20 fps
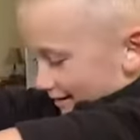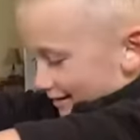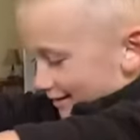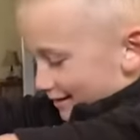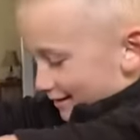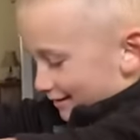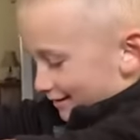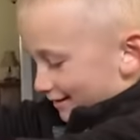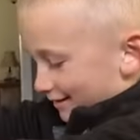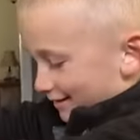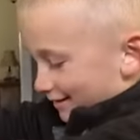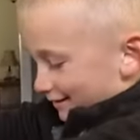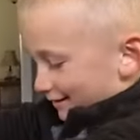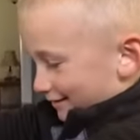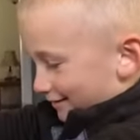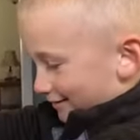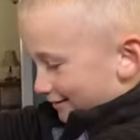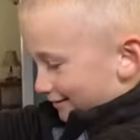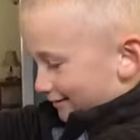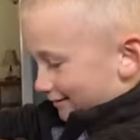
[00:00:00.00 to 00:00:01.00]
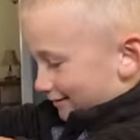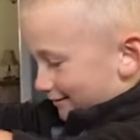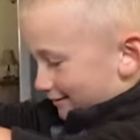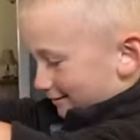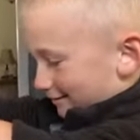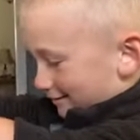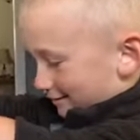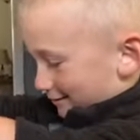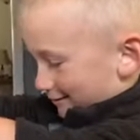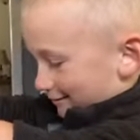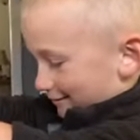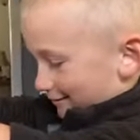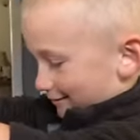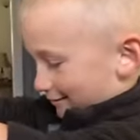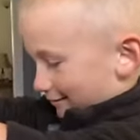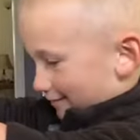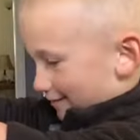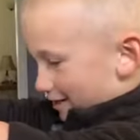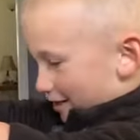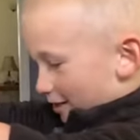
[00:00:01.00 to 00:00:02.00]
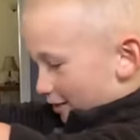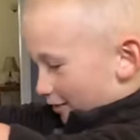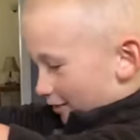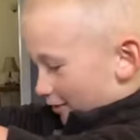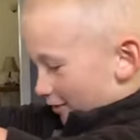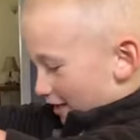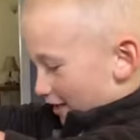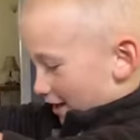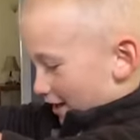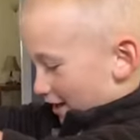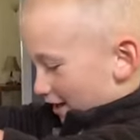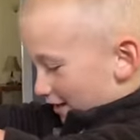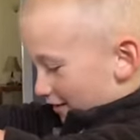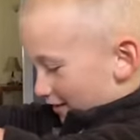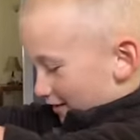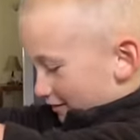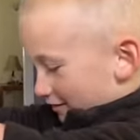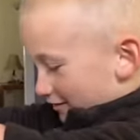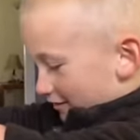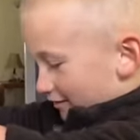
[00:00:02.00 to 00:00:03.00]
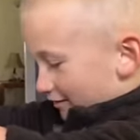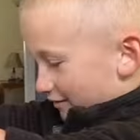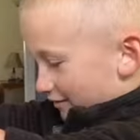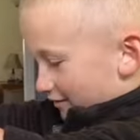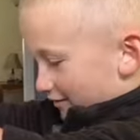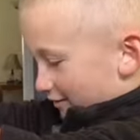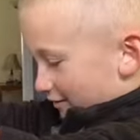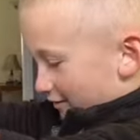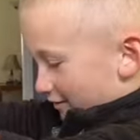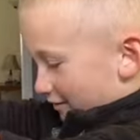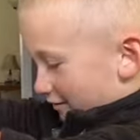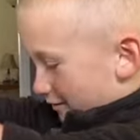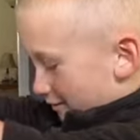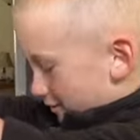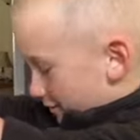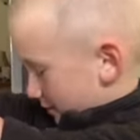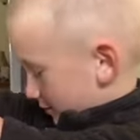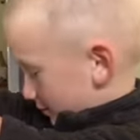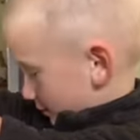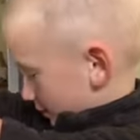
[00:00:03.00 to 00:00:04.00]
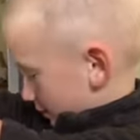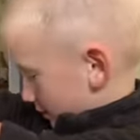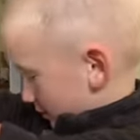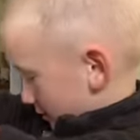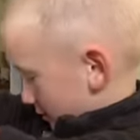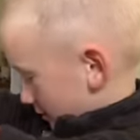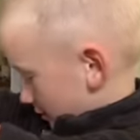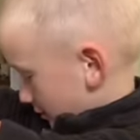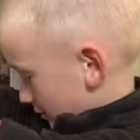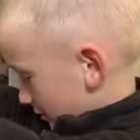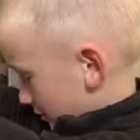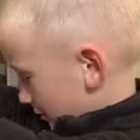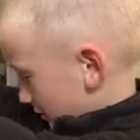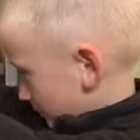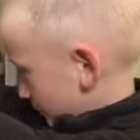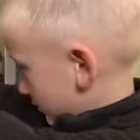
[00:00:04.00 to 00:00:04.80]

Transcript: okay. Kind of squeeze it out. Now